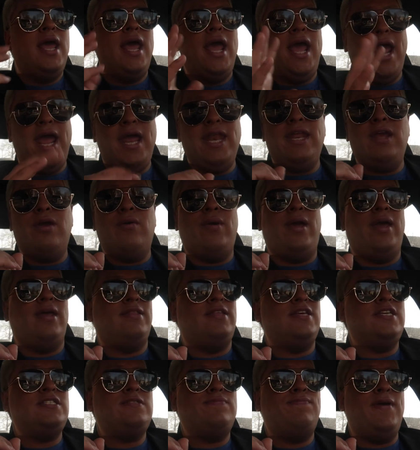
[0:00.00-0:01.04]
Anyway,
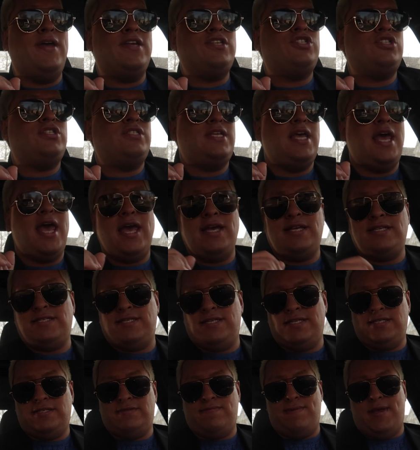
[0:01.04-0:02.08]
this bitch
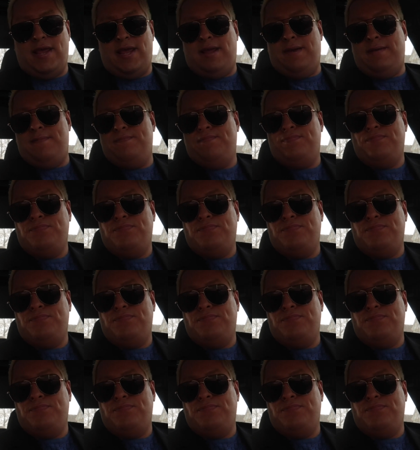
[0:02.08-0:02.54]
texts me.